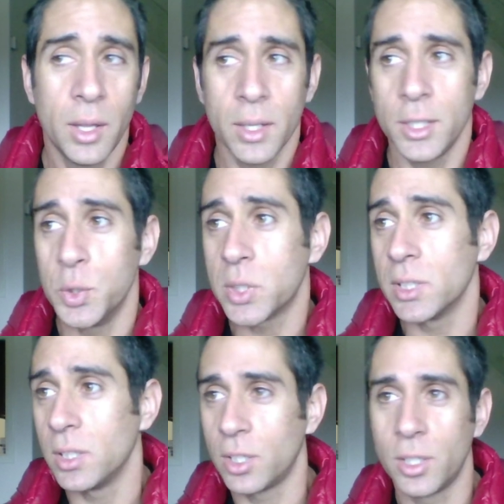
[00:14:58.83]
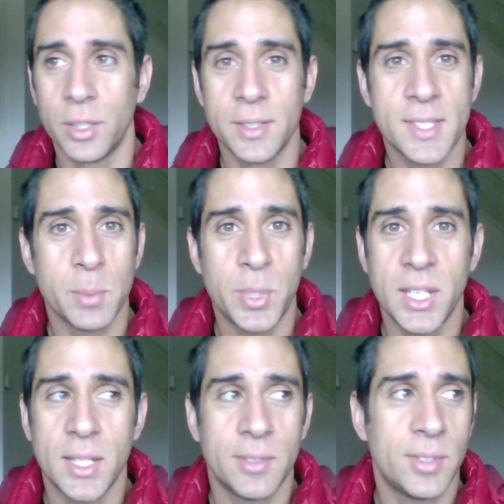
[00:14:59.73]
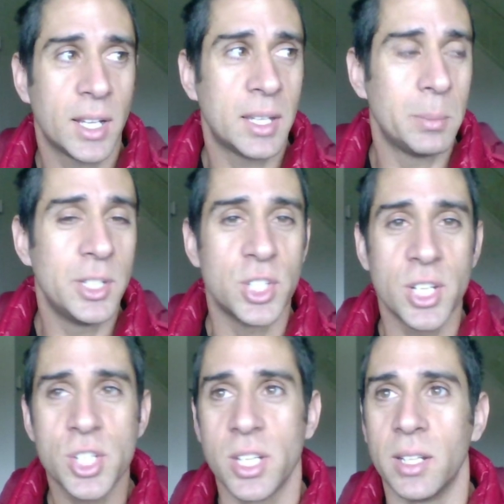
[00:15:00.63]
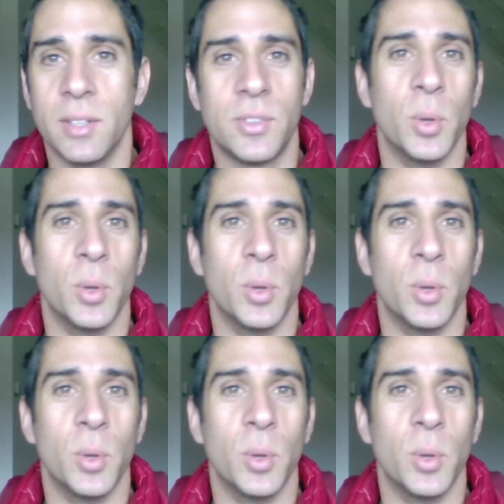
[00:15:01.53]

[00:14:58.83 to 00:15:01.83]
You can learn to be a fucking magician if you